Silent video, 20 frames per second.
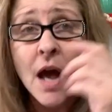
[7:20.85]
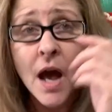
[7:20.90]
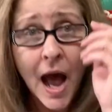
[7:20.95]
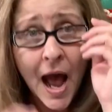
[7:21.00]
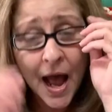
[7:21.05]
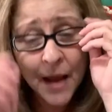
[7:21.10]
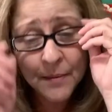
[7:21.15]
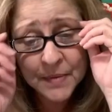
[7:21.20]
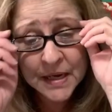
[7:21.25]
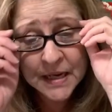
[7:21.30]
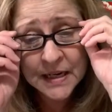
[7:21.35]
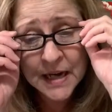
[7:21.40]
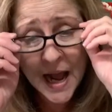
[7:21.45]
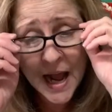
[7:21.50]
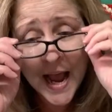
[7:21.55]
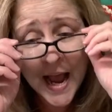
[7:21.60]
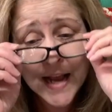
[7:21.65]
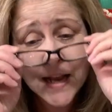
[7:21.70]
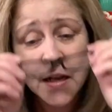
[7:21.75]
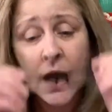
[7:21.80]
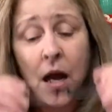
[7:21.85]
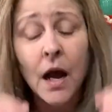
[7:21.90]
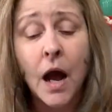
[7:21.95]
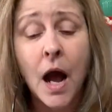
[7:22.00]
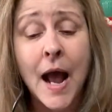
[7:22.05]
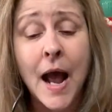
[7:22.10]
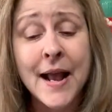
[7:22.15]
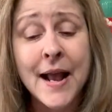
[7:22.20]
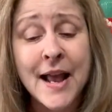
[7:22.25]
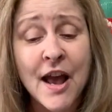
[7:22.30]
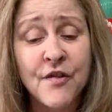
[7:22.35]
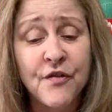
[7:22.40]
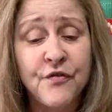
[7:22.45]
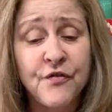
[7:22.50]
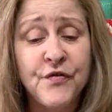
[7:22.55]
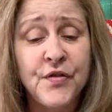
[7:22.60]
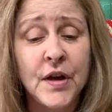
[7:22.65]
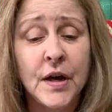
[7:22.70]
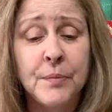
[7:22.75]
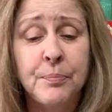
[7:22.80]
I mean, I I
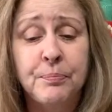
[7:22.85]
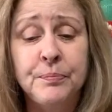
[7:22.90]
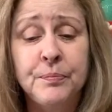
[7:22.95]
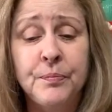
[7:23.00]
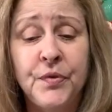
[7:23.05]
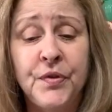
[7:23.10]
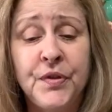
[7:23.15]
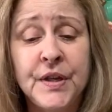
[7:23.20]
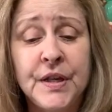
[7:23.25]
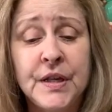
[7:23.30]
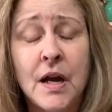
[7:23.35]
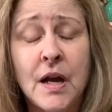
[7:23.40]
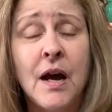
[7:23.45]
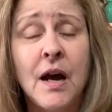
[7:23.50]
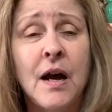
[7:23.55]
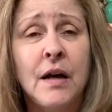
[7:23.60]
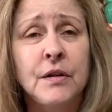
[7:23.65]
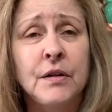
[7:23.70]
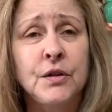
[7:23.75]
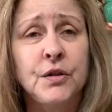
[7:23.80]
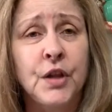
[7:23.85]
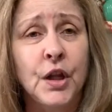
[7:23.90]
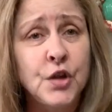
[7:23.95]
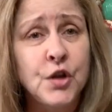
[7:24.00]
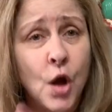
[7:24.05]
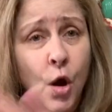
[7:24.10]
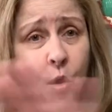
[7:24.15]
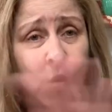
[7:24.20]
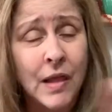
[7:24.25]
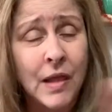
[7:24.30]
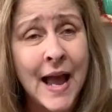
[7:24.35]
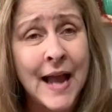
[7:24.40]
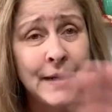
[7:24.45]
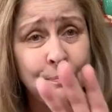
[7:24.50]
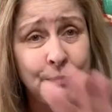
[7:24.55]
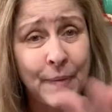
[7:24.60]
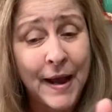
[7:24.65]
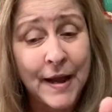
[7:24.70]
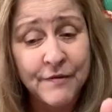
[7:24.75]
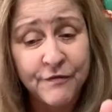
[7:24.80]
have the the uh, the no
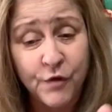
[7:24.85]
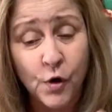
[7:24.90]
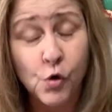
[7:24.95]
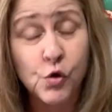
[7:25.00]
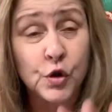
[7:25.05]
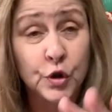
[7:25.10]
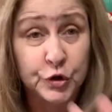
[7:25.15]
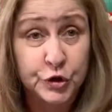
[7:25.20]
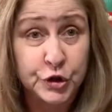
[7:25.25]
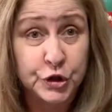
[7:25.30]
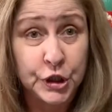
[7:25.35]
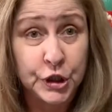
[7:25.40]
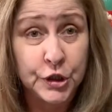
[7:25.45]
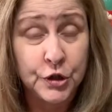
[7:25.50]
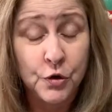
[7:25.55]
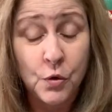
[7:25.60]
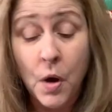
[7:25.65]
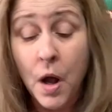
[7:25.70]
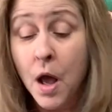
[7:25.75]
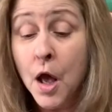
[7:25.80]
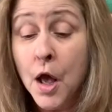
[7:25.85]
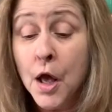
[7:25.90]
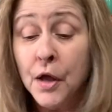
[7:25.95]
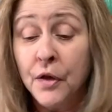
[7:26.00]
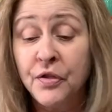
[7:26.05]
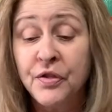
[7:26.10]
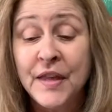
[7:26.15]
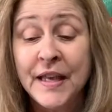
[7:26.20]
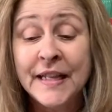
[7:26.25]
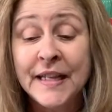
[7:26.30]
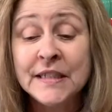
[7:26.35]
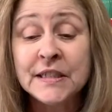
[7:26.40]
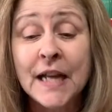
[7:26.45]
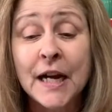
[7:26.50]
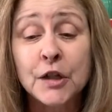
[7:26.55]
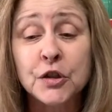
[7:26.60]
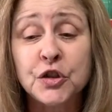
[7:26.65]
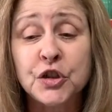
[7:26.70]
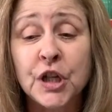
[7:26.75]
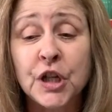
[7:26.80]
line bifocals too. These
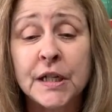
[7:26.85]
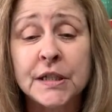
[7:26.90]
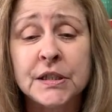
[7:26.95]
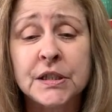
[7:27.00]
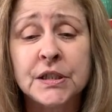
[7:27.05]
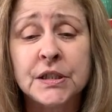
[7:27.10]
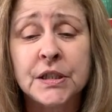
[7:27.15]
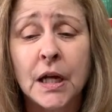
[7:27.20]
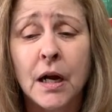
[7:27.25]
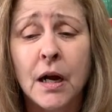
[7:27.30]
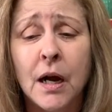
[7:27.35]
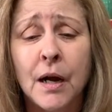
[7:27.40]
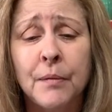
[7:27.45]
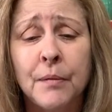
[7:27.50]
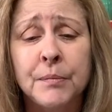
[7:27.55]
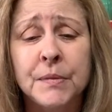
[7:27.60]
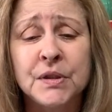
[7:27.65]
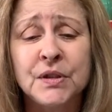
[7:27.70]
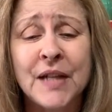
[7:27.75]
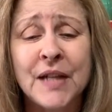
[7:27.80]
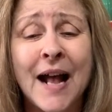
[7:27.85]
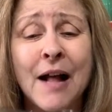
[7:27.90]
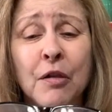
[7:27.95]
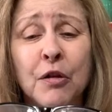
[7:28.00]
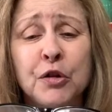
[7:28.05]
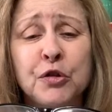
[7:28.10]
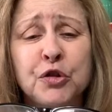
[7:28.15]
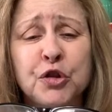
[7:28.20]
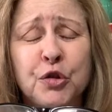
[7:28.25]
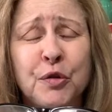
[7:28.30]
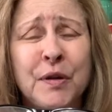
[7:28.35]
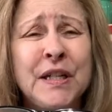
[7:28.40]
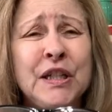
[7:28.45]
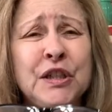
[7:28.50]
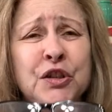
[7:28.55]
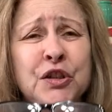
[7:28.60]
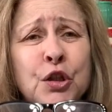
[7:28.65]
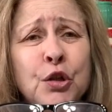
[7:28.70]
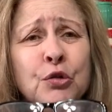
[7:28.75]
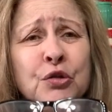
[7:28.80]
are just um, Dollar Tree
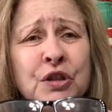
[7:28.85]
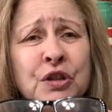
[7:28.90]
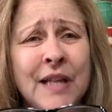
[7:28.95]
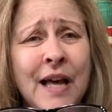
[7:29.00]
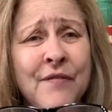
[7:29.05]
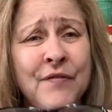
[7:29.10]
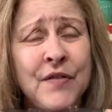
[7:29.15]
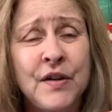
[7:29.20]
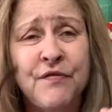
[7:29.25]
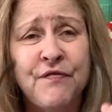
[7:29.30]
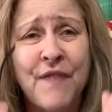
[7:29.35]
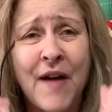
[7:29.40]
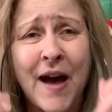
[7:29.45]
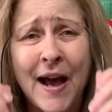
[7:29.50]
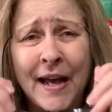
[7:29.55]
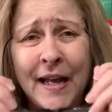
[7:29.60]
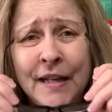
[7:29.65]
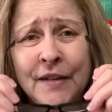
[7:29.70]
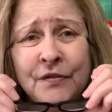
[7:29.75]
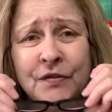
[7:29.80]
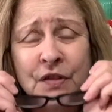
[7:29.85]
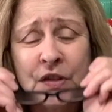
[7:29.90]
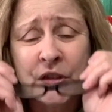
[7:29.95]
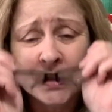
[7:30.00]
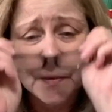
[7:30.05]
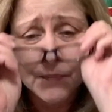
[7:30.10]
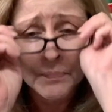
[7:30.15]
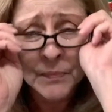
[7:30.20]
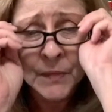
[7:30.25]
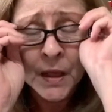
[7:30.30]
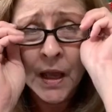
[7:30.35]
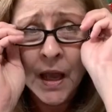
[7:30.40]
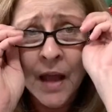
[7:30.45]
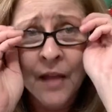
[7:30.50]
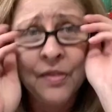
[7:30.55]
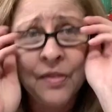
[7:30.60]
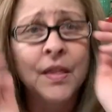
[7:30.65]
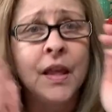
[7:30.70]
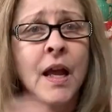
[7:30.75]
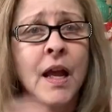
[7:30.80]
275s
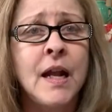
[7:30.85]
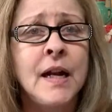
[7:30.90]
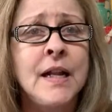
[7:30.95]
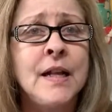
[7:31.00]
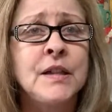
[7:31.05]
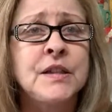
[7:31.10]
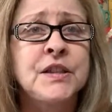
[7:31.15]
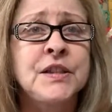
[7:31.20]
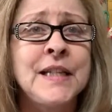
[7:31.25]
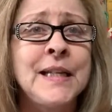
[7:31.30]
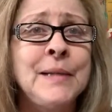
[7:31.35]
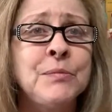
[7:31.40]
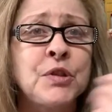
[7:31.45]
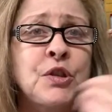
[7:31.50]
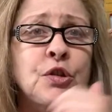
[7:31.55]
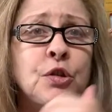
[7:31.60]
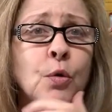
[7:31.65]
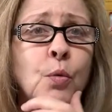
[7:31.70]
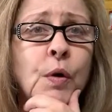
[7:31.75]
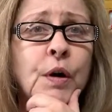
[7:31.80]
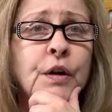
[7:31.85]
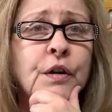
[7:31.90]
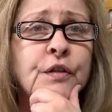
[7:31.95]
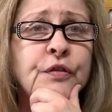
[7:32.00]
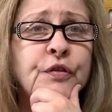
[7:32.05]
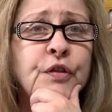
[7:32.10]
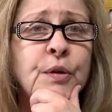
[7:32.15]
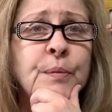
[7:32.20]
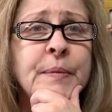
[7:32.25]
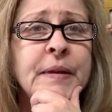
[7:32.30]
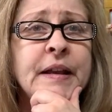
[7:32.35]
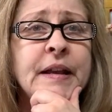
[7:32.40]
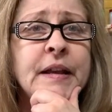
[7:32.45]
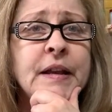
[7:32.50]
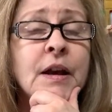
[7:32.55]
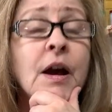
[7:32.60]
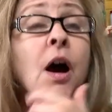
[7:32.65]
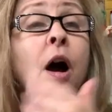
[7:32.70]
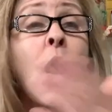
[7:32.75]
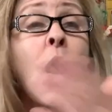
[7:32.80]
and and it seems to work for
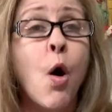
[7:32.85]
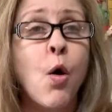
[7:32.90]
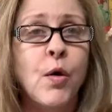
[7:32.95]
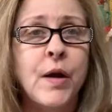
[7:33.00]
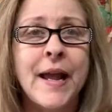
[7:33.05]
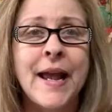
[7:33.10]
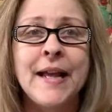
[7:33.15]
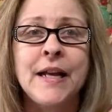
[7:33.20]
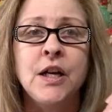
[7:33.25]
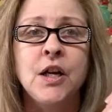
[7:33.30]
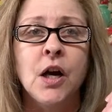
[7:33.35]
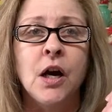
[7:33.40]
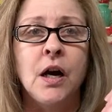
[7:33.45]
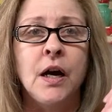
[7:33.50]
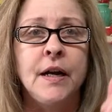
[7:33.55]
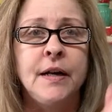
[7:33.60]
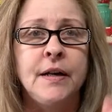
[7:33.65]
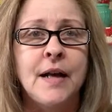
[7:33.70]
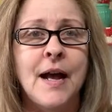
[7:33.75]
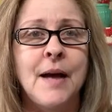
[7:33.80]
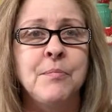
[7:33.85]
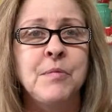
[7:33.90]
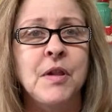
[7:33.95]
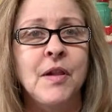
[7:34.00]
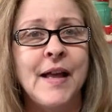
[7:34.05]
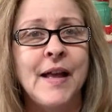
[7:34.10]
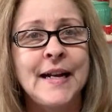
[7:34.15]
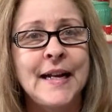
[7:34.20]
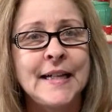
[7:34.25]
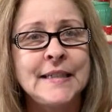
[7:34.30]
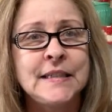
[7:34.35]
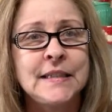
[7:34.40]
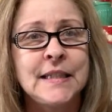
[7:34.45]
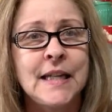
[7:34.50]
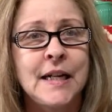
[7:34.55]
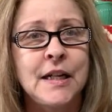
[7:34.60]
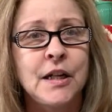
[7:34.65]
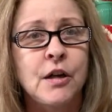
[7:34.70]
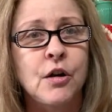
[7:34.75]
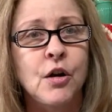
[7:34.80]
me. Okay, good. I'm glad I
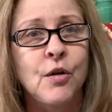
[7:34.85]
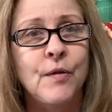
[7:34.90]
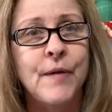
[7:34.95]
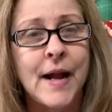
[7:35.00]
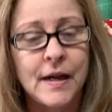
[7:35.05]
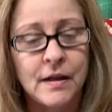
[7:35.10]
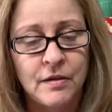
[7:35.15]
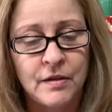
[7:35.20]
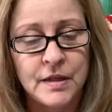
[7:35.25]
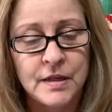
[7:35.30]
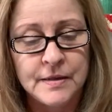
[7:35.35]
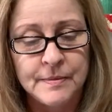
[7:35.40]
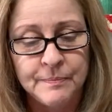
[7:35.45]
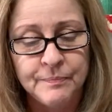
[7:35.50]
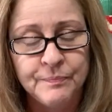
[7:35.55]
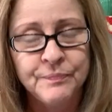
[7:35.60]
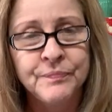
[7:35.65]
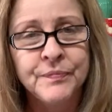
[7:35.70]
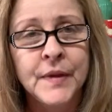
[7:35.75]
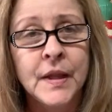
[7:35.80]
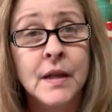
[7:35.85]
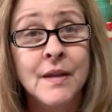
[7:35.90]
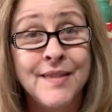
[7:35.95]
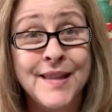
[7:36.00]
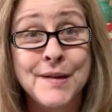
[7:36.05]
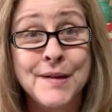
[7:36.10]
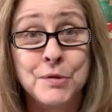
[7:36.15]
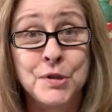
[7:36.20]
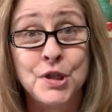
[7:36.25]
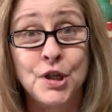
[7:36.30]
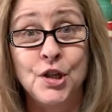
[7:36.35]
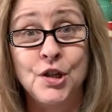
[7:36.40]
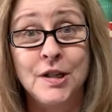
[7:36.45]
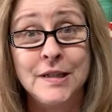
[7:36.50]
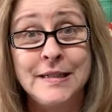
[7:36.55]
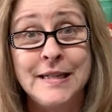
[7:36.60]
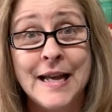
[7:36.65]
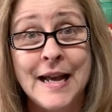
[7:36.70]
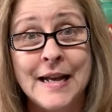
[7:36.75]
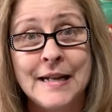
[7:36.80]
said it correctly. That was a
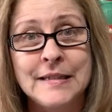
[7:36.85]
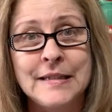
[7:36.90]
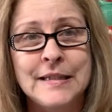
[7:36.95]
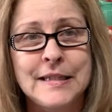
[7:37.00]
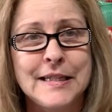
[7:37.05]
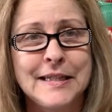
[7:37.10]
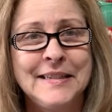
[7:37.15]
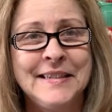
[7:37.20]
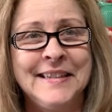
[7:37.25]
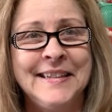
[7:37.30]
good guess.